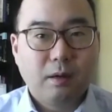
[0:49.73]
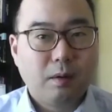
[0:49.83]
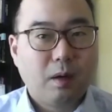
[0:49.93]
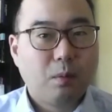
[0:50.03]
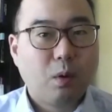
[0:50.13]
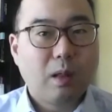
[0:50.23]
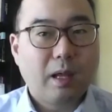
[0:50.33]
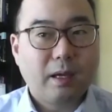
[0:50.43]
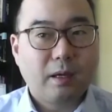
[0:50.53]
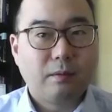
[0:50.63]
more
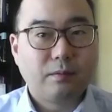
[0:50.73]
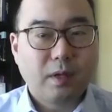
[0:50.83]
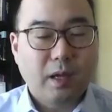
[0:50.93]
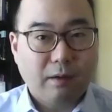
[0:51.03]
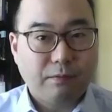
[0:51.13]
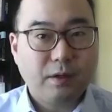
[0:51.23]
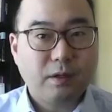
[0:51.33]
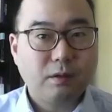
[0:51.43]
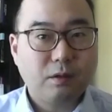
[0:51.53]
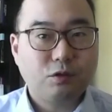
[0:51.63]
like
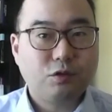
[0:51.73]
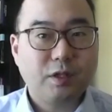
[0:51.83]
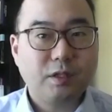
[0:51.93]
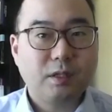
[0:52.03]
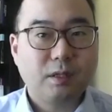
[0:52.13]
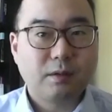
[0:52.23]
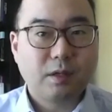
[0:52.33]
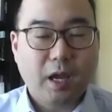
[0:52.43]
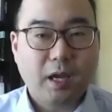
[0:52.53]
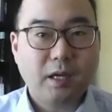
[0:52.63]
African countries and
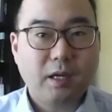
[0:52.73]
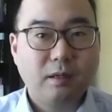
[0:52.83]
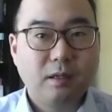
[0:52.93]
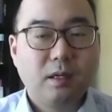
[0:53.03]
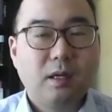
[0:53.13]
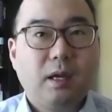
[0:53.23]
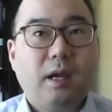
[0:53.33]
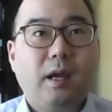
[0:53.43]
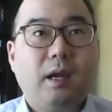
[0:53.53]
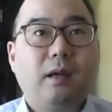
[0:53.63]
Kenya.
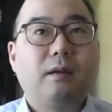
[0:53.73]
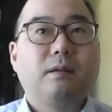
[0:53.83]
And